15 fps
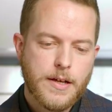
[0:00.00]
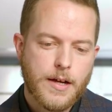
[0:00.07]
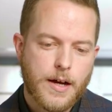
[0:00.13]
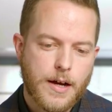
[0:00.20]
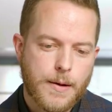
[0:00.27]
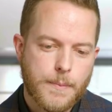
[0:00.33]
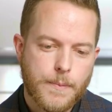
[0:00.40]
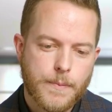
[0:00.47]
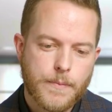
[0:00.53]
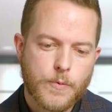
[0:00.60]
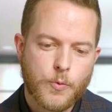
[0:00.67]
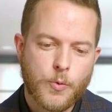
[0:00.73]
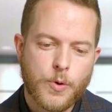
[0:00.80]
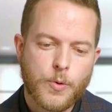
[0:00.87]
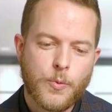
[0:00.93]

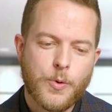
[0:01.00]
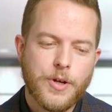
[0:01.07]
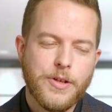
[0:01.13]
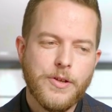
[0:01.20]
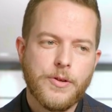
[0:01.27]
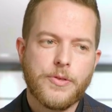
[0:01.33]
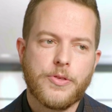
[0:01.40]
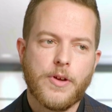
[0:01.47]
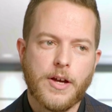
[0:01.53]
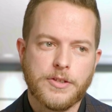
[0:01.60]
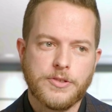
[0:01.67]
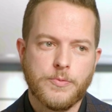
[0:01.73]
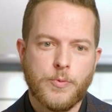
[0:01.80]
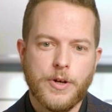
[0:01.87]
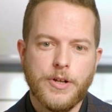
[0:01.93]
what are your
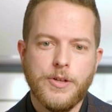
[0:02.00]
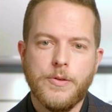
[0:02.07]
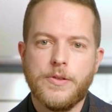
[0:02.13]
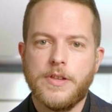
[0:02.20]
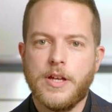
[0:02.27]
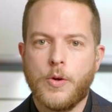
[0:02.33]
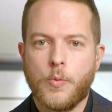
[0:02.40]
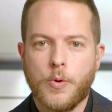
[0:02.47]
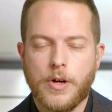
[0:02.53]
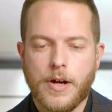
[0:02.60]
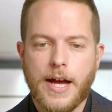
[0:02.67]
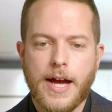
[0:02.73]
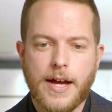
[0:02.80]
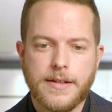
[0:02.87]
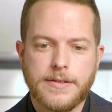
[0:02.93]
thoughts? Where do you think we're
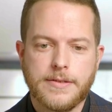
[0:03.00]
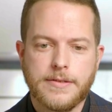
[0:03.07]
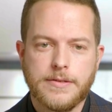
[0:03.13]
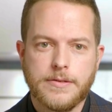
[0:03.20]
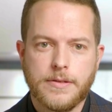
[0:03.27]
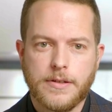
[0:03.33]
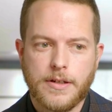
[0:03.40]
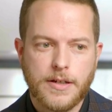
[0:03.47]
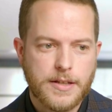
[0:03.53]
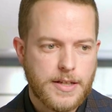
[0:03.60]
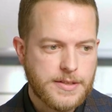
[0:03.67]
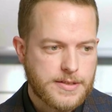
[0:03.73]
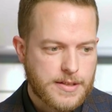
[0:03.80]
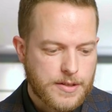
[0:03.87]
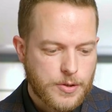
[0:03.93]
at?
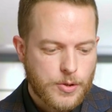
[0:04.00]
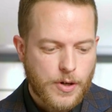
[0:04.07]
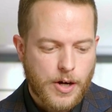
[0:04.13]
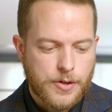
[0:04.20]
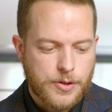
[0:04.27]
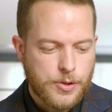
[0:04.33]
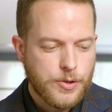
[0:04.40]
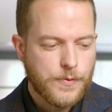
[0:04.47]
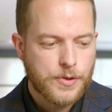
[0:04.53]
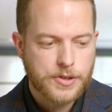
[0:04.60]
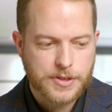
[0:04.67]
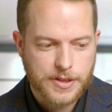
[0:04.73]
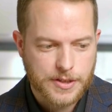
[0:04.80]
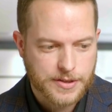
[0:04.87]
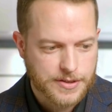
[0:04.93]
Are the
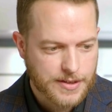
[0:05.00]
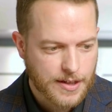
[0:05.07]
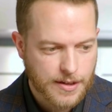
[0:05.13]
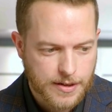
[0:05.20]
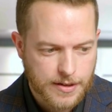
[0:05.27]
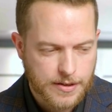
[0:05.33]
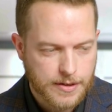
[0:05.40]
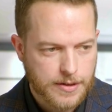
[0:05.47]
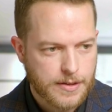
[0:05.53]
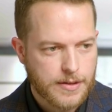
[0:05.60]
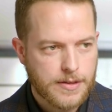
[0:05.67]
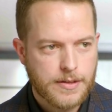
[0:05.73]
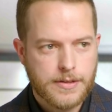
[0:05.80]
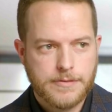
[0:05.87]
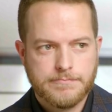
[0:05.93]
universities sick?
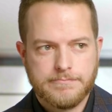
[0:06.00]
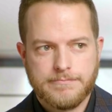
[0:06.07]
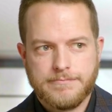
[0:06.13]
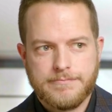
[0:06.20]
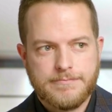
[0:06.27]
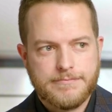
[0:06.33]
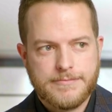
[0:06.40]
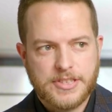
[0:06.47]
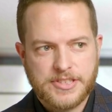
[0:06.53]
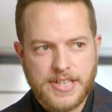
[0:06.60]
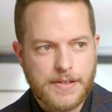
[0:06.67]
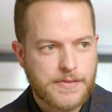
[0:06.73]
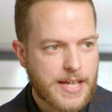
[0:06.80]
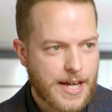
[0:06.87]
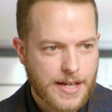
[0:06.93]
Does it
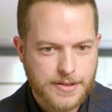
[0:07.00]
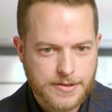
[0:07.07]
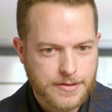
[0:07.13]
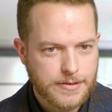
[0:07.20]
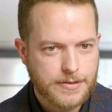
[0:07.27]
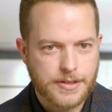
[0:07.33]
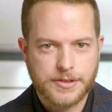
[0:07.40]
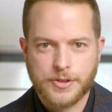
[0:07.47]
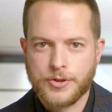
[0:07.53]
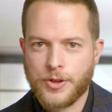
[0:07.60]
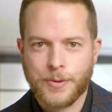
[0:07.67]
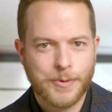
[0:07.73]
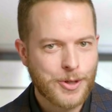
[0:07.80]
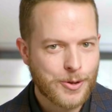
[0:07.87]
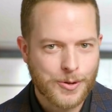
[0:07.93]
have cancer? Is it
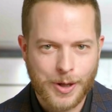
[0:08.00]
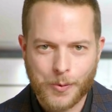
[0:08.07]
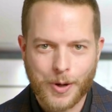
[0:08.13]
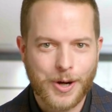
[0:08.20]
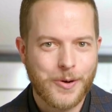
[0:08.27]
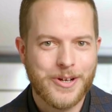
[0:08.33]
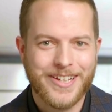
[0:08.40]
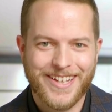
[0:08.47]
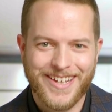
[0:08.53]
terminal? Like where